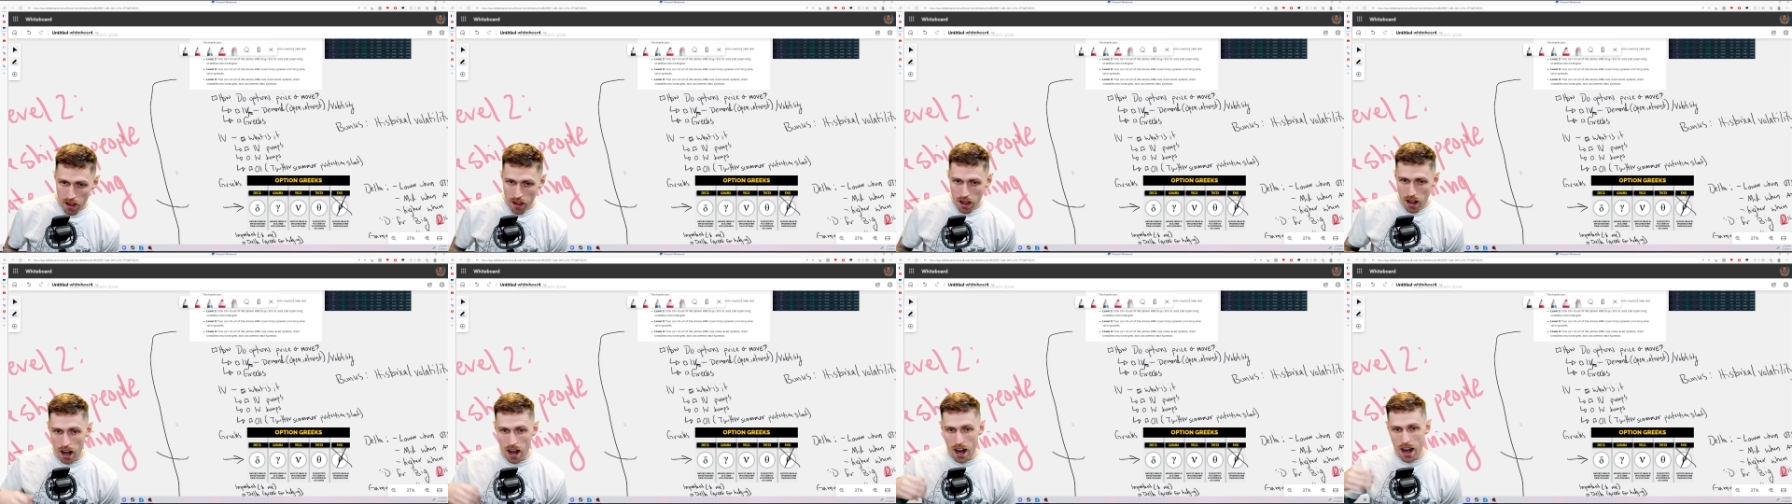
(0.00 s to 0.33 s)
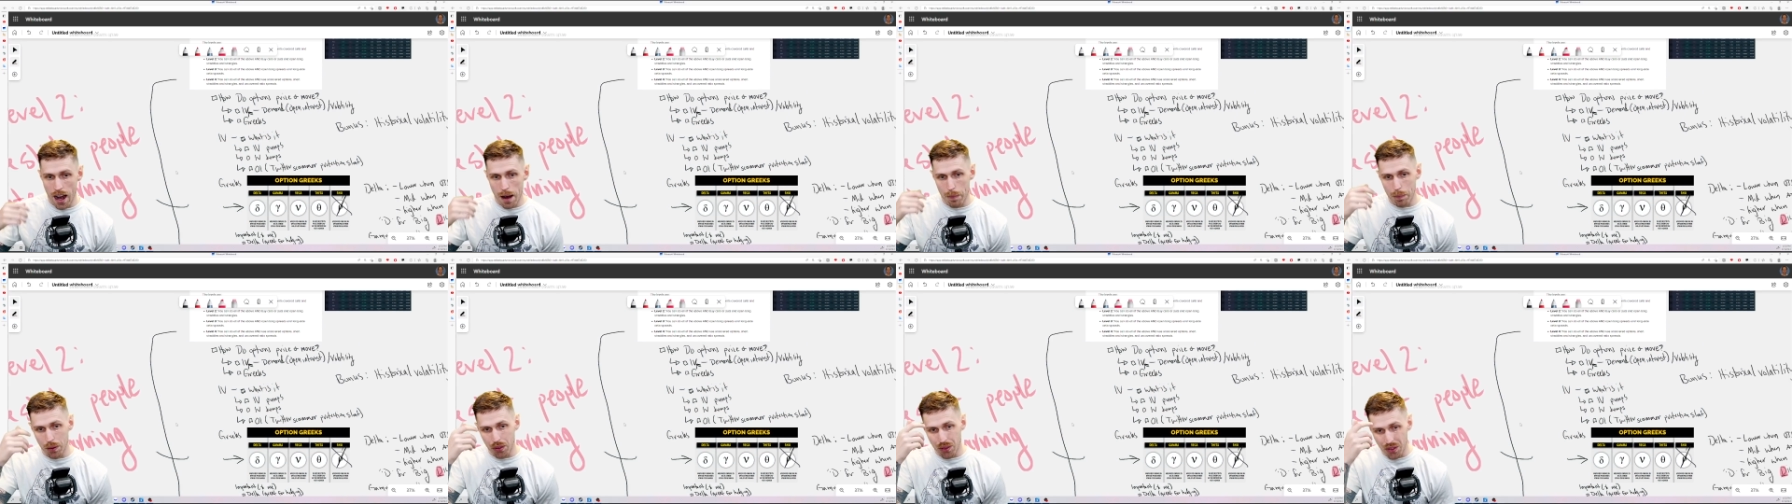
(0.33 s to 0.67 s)

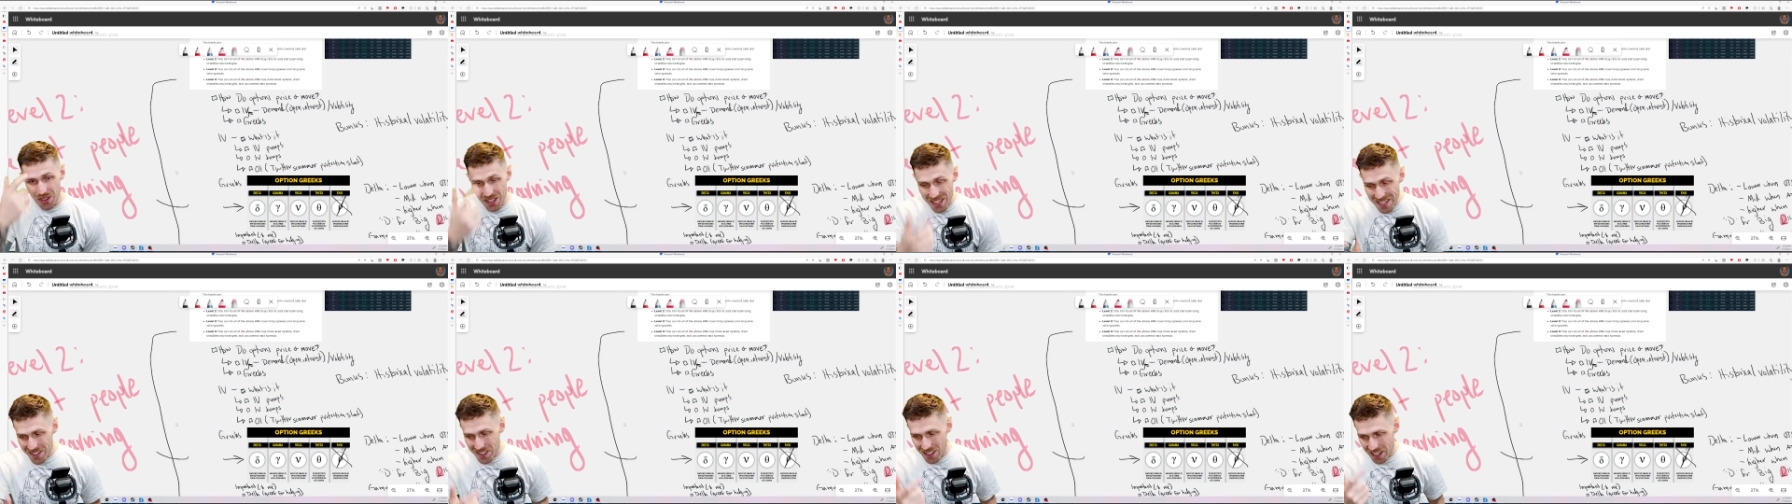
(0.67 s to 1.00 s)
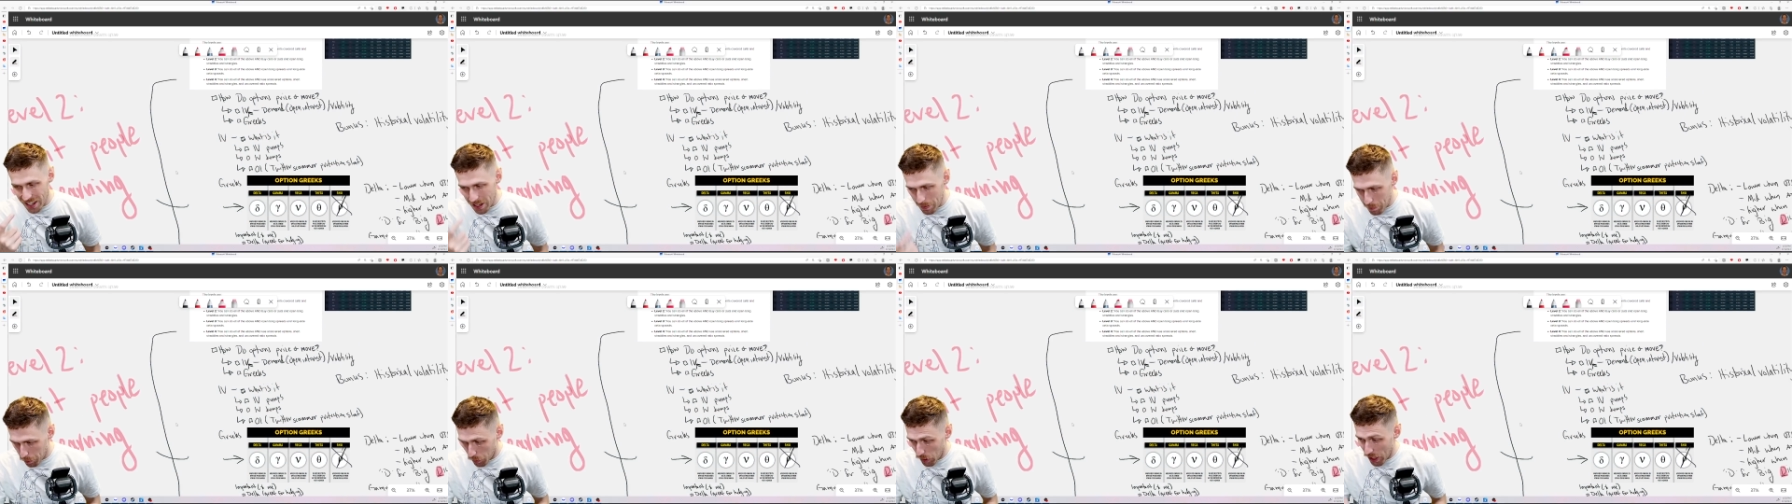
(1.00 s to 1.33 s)
But these
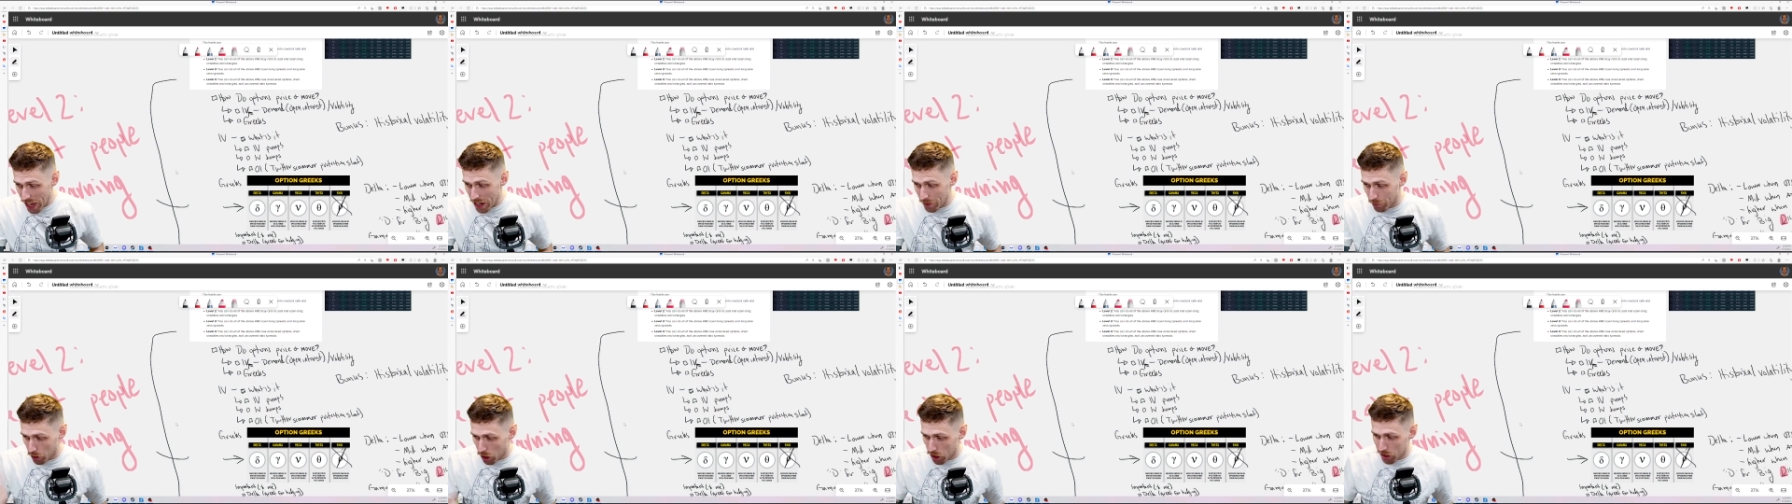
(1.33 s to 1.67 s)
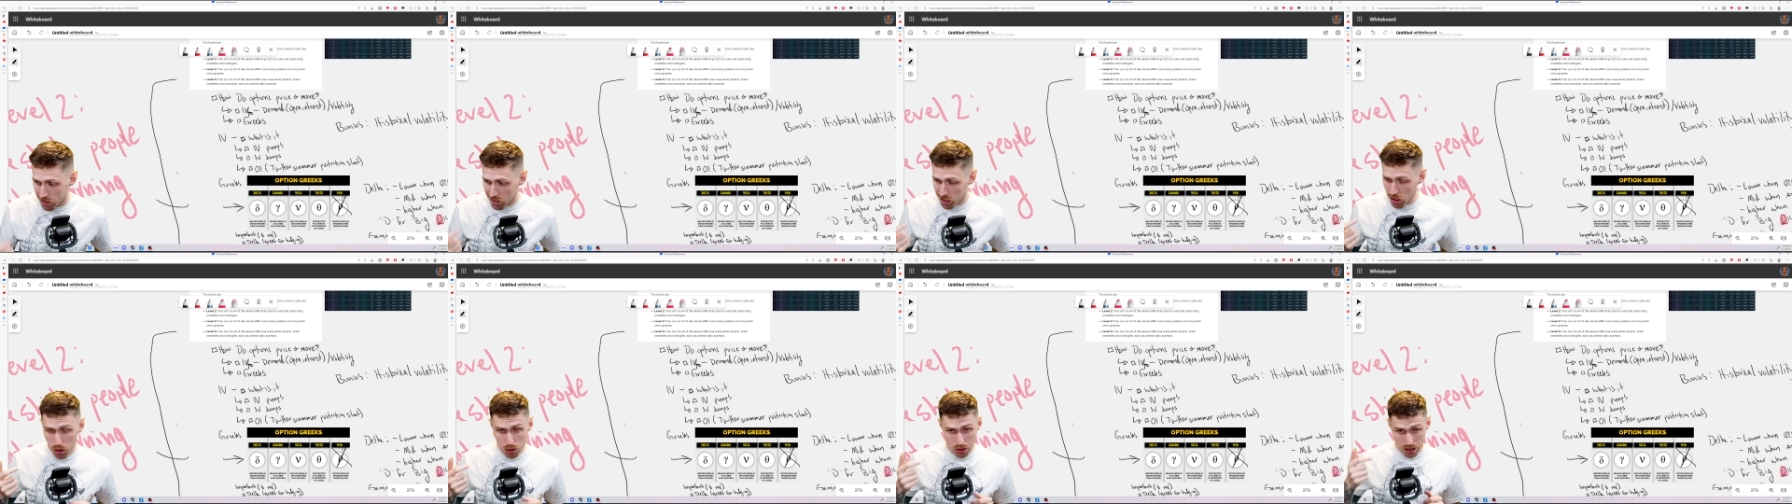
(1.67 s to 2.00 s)
implied
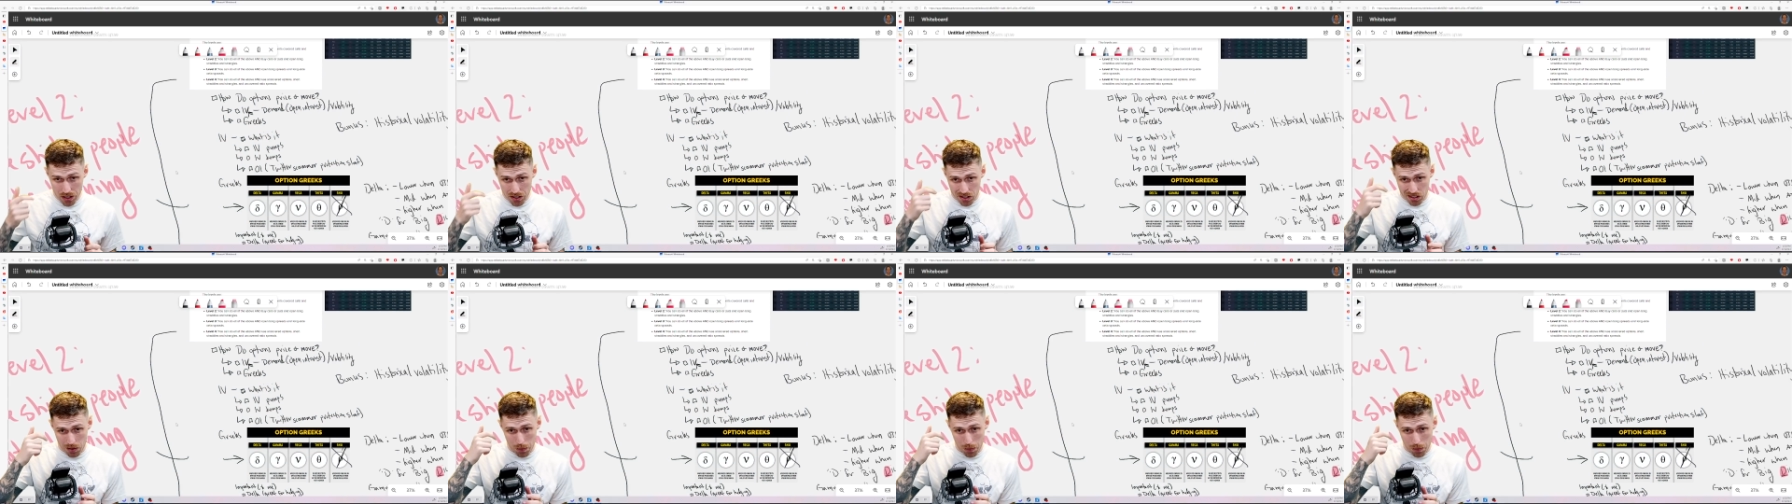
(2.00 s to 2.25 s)
volatilities